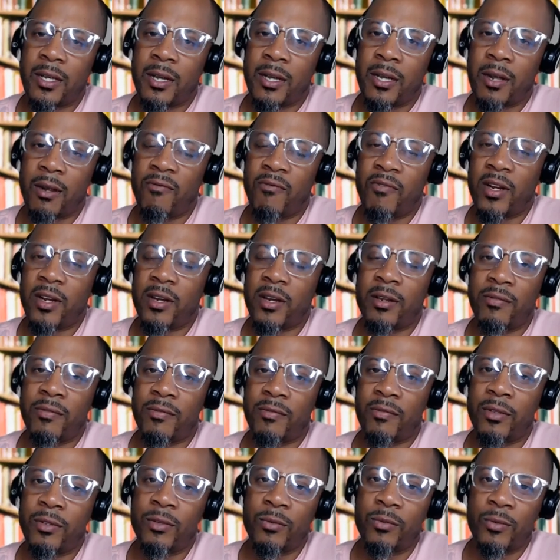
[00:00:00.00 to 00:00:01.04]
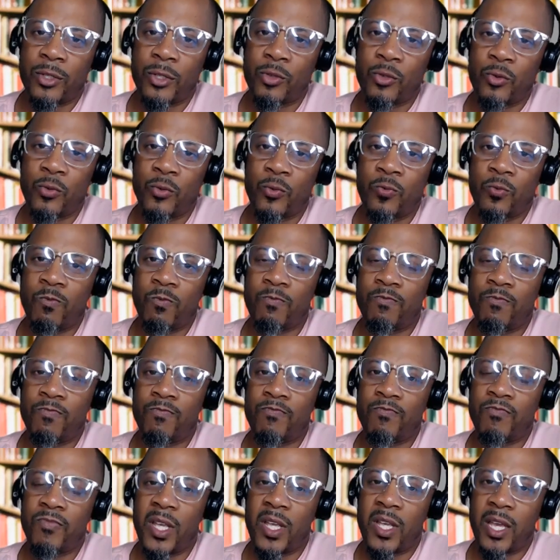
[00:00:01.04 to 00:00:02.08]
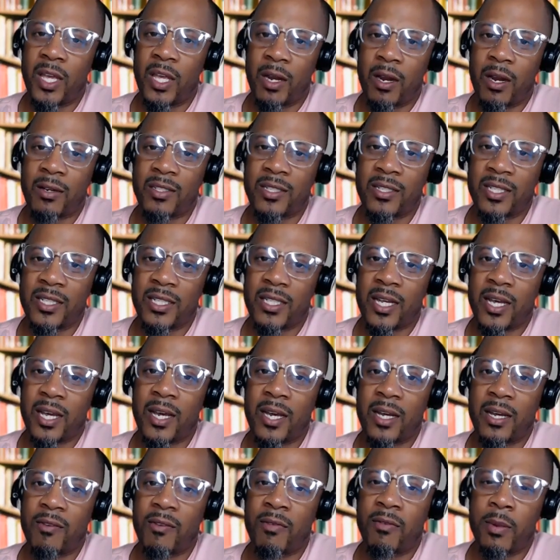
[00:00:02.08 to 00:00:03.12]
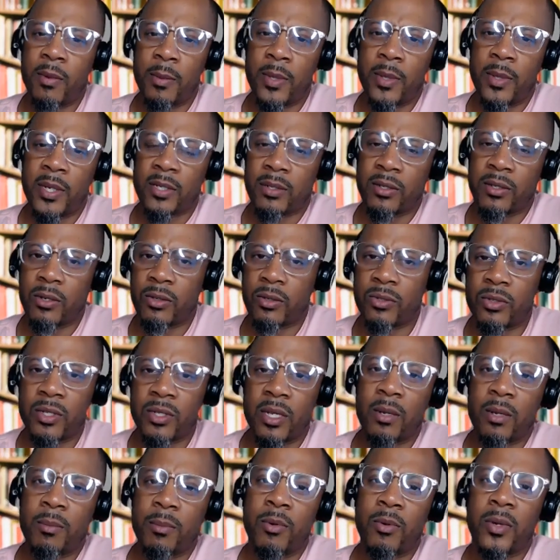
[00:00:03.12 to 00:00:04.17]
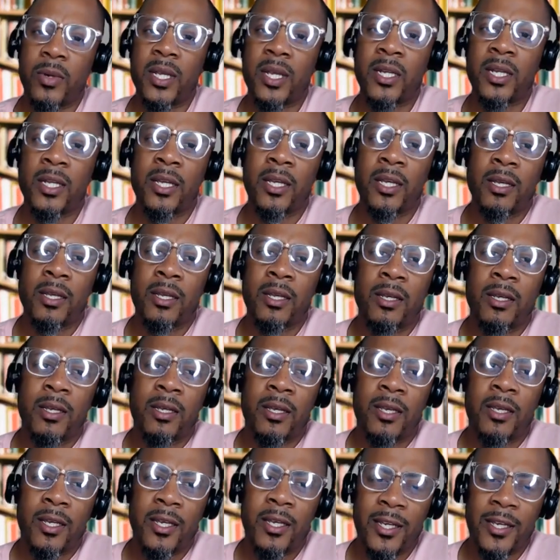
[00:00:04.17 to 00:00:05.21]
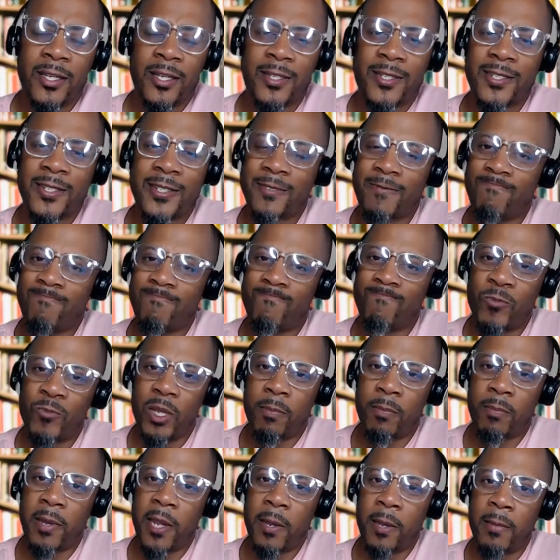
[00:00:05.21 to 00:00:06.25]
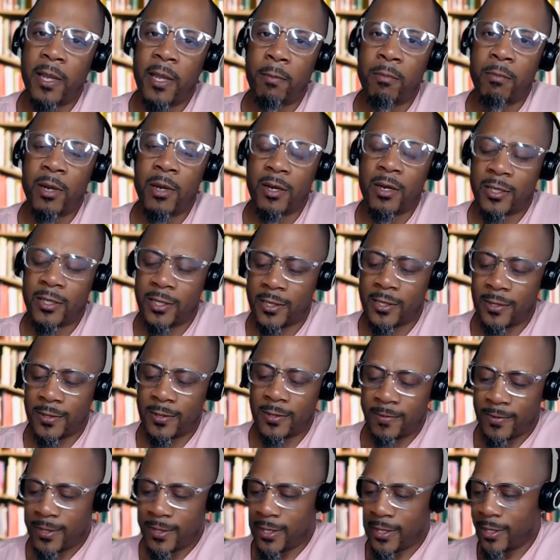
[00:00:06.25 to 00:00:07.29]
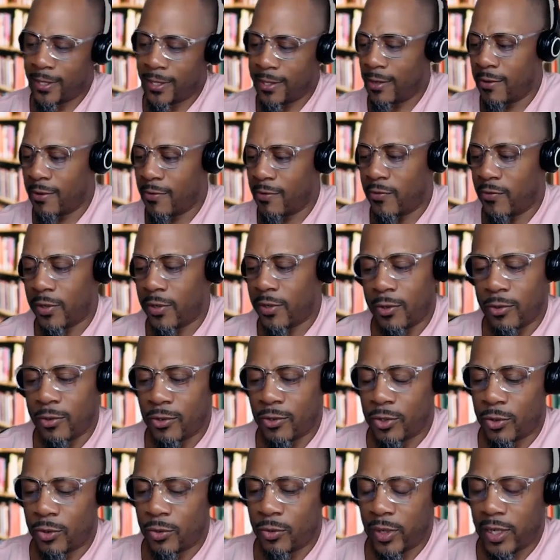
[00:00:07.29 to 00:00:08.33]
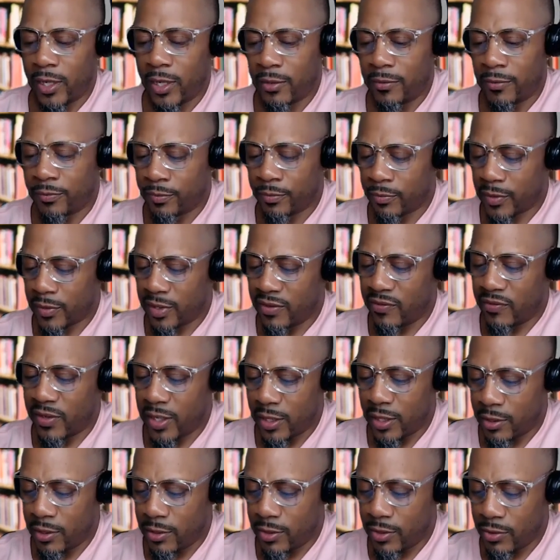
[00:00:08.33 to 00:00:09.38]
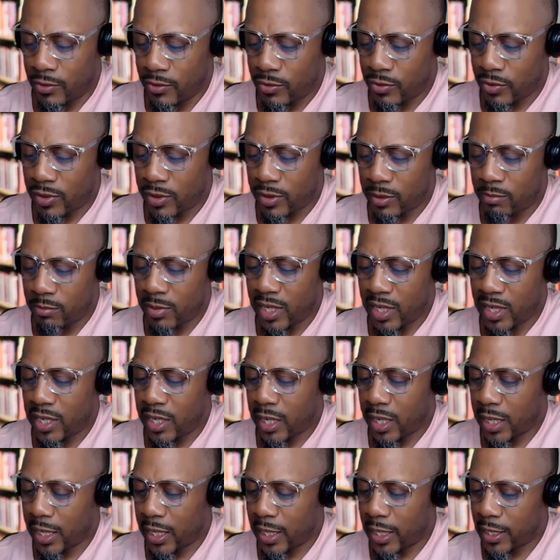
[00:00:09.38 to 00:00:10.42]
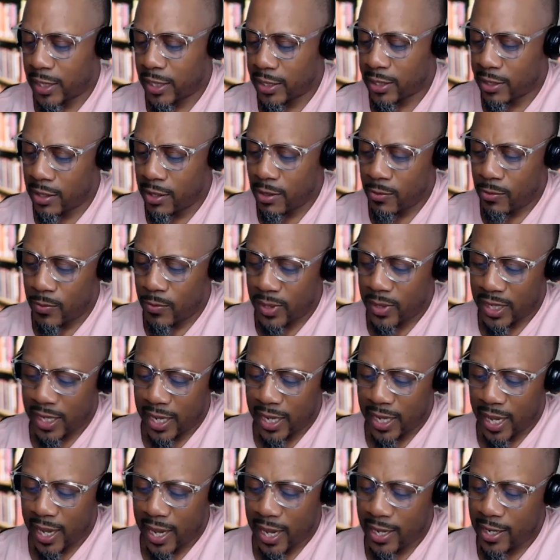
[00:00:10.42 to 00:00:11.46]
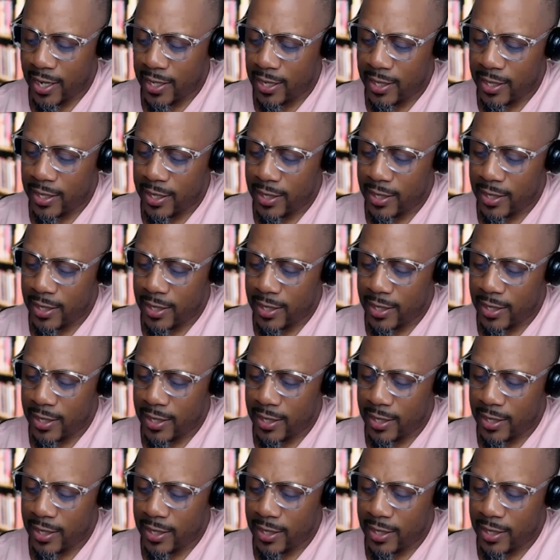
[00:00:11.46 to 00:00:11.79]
are very influential in our society from a Western culture standpoint. Hence, we pay big bucks for those three venues. Midday class, when the cat